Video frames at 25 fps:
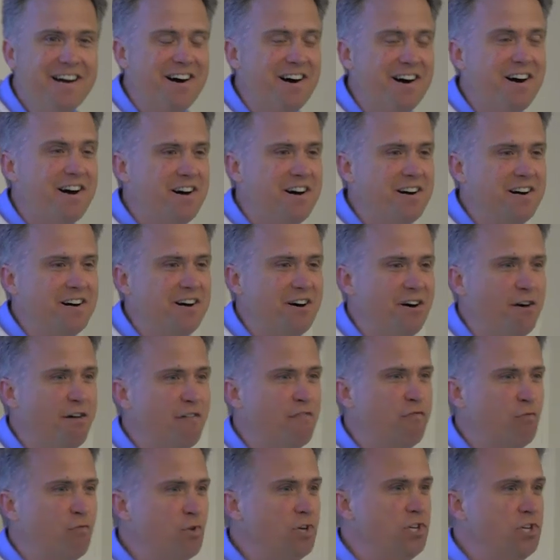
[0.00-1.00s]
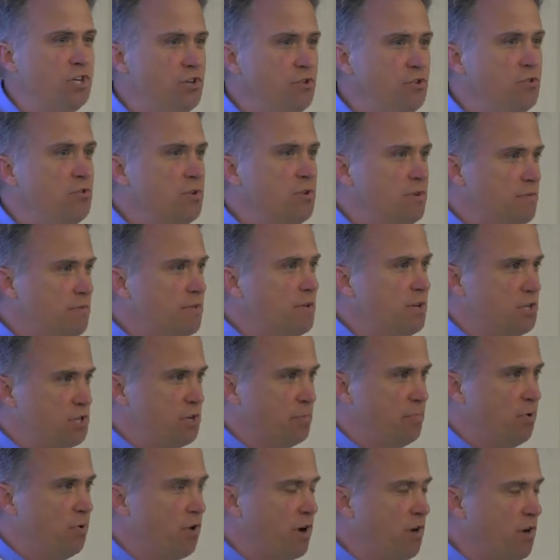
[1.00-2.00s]
of would you
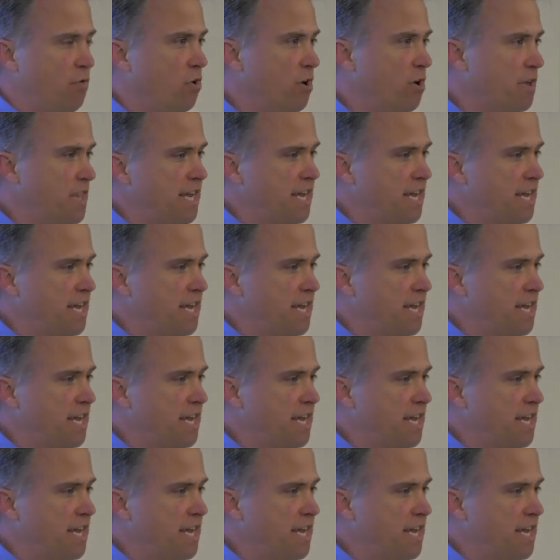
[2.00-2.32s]
support a war